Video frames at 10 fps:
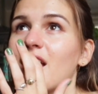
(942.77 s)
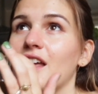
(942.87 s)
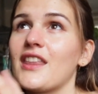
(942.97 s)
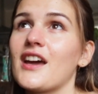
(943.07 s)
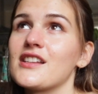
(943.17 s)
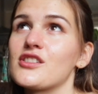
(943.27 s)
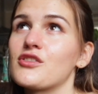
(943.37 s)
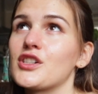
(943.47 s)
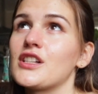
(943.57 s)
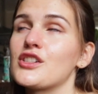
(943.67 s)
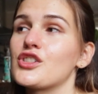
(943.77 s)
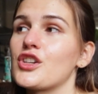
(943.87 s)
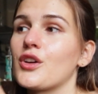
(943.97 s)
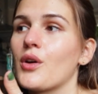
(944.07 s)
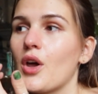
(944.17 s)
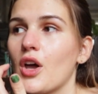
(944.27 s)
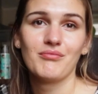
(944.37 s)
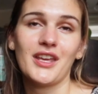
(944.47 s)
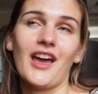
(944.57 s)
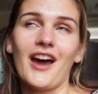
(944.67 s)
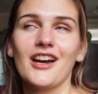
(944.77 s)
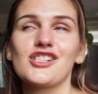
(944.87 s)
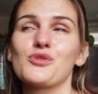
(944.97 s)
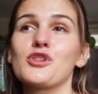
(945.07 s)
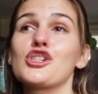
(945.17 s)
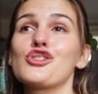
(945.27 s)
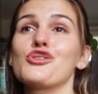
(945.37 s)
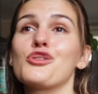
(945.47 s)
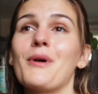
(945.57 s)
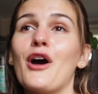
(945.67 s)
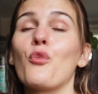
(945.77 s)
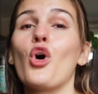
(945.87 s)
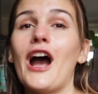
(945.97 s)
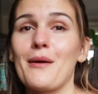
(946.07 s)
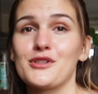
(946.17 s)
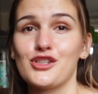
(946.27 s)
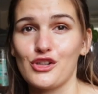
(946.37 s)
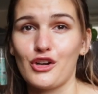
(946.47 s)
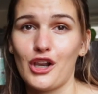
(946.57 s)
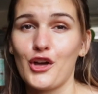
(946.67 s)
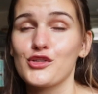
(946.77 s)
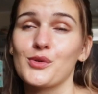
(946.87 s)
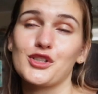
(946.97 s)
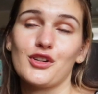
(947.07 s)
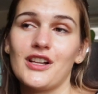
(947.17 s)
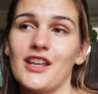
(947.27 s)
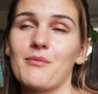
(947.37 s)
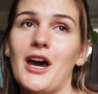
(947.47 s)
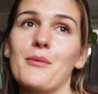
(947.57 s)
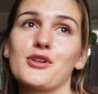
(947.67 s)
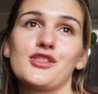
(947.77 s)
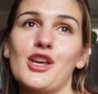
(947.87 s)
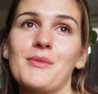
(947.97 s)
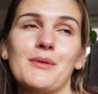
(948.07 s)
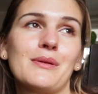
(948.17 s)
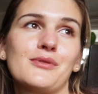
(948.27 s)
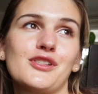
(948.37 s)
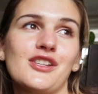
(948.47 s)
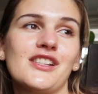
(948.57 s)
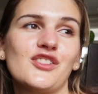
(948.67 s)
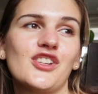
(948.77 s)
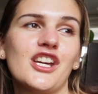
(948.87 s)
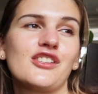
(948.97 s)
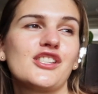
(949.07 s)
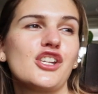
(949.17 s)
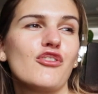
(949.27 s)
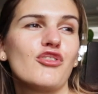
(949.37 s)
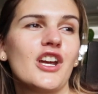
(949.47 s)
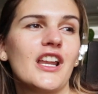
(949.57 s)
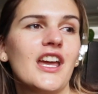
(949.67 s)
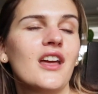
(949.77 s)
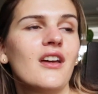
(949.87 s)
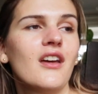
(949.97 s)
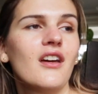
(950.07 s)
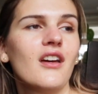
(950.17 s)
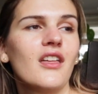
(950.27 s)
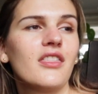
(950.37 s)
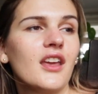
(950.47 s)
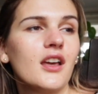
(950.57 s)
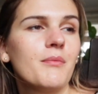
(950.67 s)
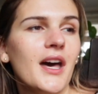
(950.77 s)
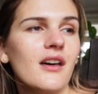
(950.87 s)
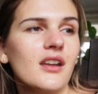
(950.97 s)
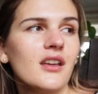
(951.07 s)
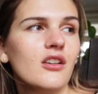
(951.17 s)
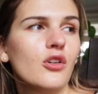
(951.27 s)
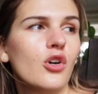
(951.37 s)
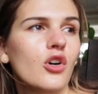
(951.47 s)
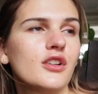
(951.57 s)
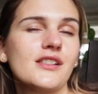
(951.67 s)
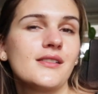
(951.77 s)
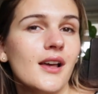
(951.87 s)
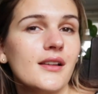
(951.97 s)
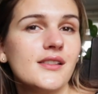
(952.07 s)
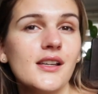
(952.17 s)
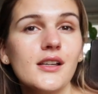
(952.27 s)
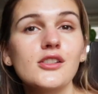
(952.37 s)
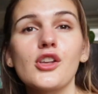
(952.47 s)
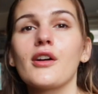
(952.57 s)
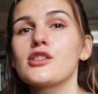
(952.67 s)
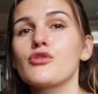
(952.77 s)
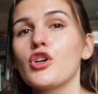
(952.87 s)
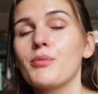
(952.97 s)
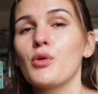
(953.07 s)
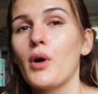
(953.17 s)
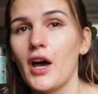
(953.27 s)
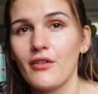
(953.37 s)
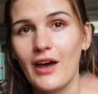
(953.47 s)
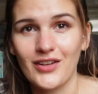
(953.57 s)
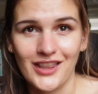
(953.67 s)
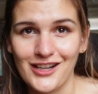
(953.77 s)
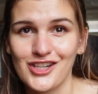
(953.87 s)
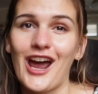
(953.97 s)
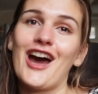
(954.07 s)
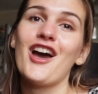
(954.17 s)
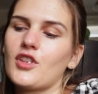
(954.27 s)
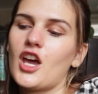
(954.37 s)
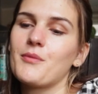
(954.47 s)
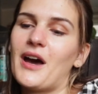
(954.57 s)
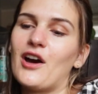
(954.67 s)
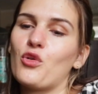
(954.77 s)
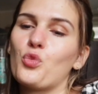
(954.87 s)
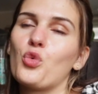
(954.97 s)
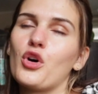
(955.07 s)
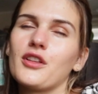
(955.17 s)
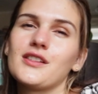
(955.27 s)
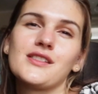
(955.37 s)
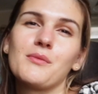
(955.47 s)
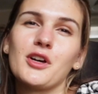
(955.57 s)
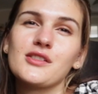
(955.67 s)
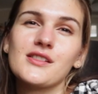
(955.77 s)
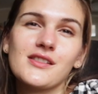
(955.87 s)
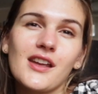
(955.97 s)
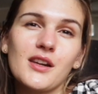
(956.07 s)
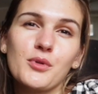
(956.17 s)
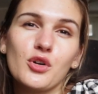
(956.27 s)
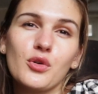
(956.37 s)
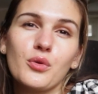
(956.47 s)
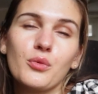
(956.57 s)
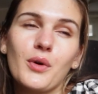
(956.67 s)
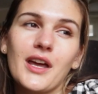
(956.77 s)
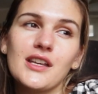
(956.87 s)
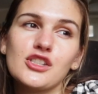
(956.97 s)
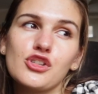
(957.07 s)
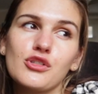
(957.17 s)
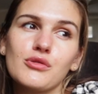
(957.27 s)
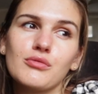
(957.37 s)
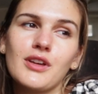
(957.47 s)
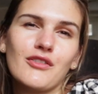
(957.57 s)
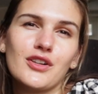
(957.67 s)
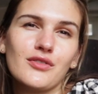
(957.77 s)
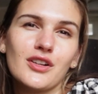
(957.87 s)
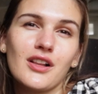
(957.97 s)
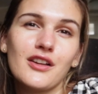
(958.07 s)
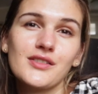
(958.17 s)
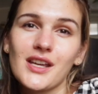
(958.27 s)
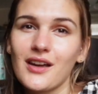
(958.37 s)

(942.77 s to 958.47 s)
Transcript: Like, that is a real issue. But yeah, I just wanted to talk about what happens to your clothes once you clear them out, because so many people do these videos and don't really think about it or discuss it. So I just thought it'd be worth having that chat about what is the most sustainable way to get rid of your clothes, I